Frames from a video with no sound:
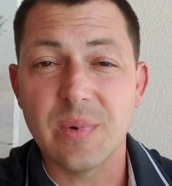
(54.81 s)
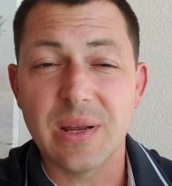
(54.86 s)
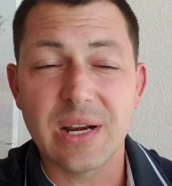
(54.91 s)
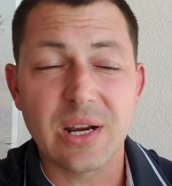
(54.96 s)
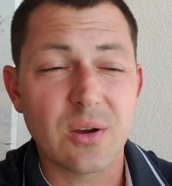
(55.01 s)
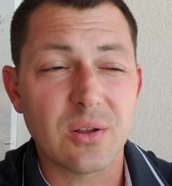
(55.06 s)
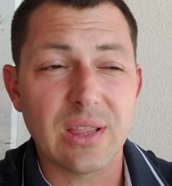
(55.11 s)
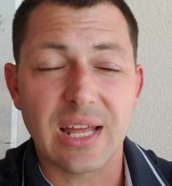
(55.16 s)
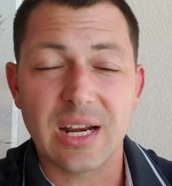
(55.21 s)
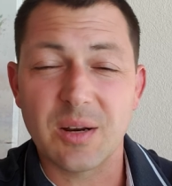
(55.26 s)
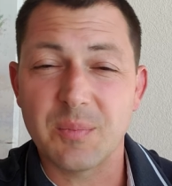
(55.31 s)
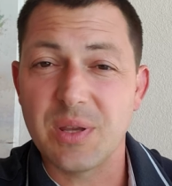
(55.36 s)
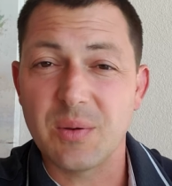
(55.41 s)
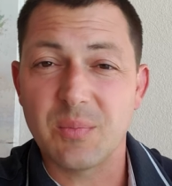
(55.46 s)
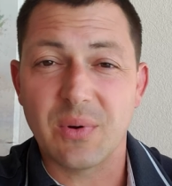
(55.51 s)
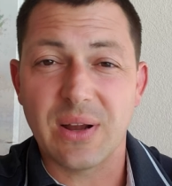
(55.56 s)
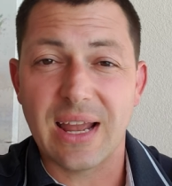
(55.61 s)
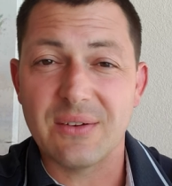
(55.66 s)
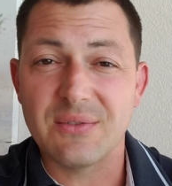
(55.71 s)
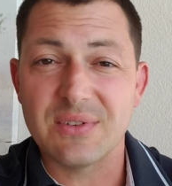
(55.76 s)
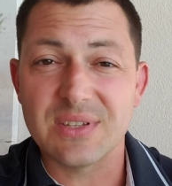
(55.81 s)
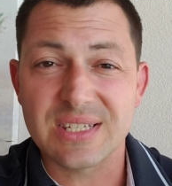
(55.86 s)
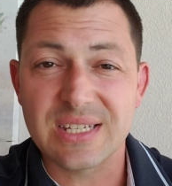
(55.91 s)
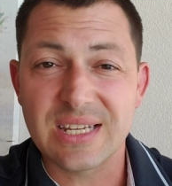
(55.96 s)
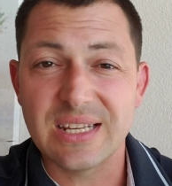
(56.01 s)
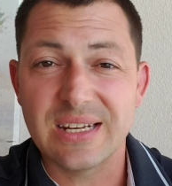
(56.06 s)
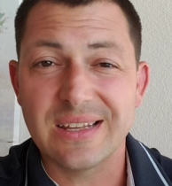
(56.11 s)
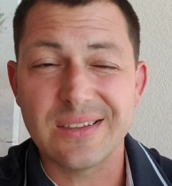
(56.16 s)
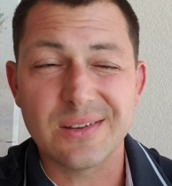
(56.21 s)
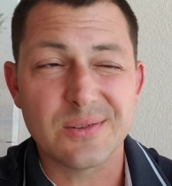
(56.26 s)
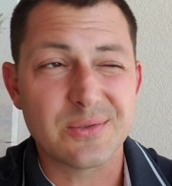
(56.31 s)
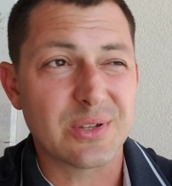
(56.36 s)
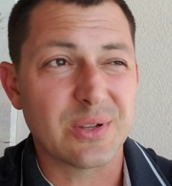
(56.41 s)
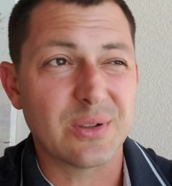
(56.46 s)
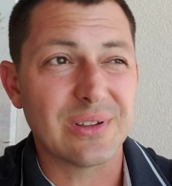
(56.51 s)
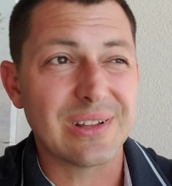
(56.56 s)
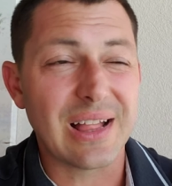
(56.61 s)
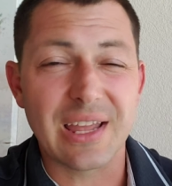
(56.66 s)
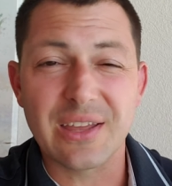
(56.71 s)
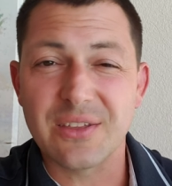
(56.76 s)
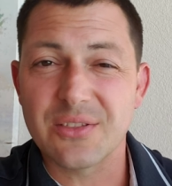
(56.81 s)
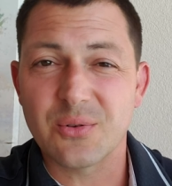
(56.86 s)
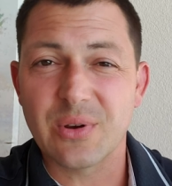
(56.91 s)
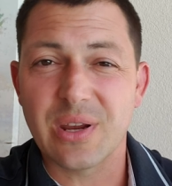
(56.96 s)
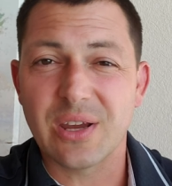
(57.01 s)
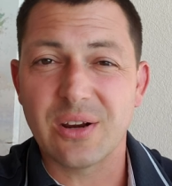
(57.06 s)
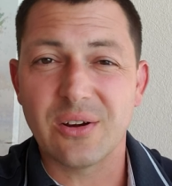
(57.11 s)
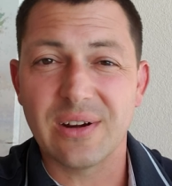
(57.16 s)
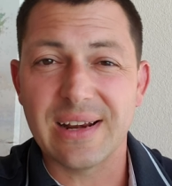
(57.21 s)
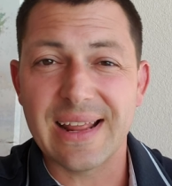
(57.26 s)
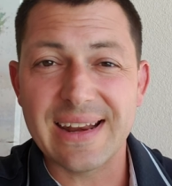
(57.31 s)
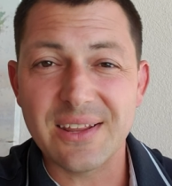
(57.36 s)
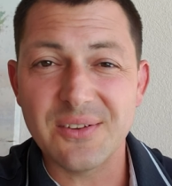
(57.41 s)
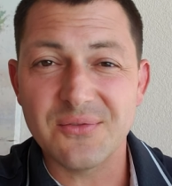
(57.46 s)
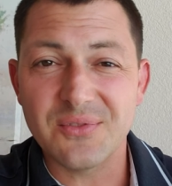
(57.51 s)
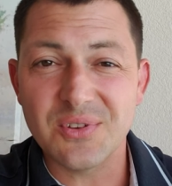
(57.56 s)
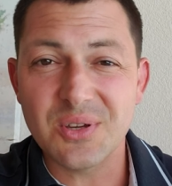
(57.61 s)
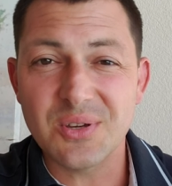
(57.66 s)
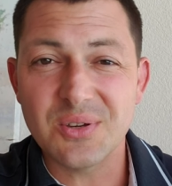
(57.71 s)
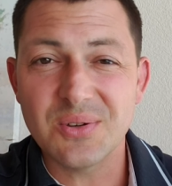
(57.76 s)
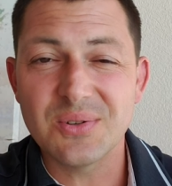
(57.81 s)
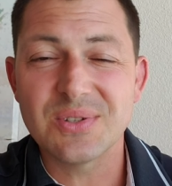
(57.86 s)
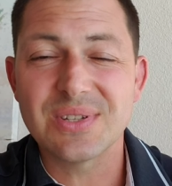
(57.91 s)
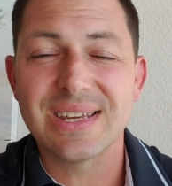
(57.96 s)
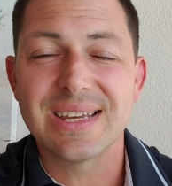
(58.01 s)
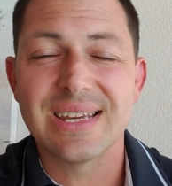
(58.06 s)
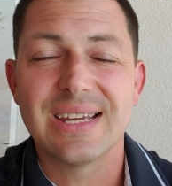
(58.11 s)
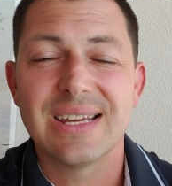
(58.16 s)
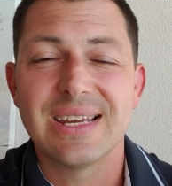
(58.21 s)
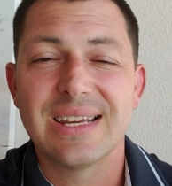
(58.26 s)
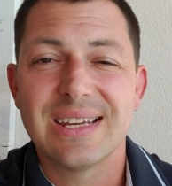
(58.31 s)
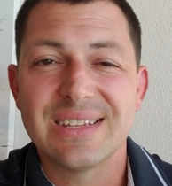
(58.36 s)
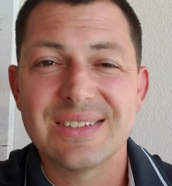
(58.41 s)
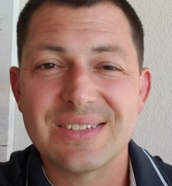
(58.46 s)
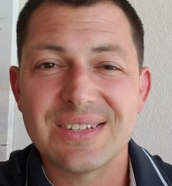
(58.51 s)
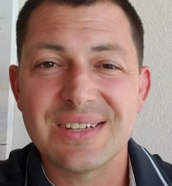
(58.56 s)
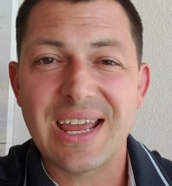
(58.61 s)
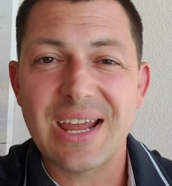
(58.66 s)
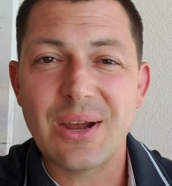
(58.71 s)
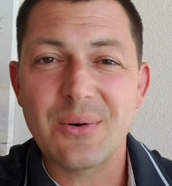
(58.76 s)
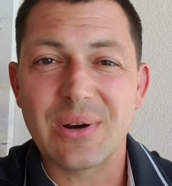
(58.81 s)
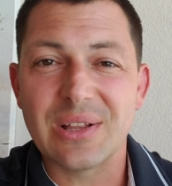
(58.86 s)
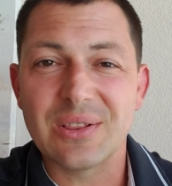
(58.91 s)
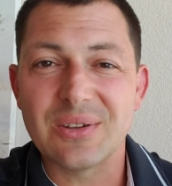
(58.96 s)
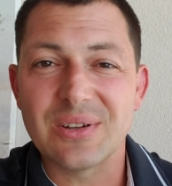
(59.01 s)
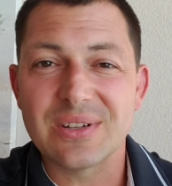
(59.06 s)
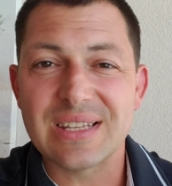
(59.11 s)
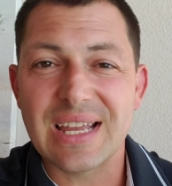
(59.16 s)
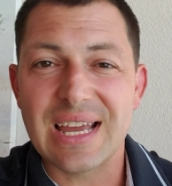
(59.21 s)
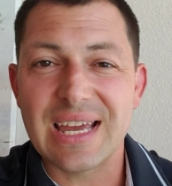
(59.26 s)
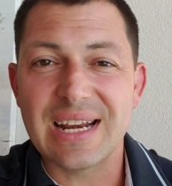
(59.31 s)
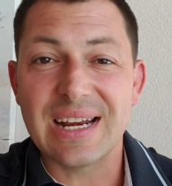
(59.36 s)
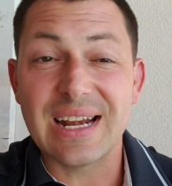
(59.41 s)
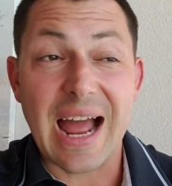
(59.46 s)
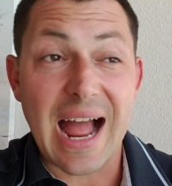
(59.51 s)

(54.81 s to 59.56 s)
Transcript: I know a lot of people haven't seen it. There's only like three hundred eighty views today when I looked at it.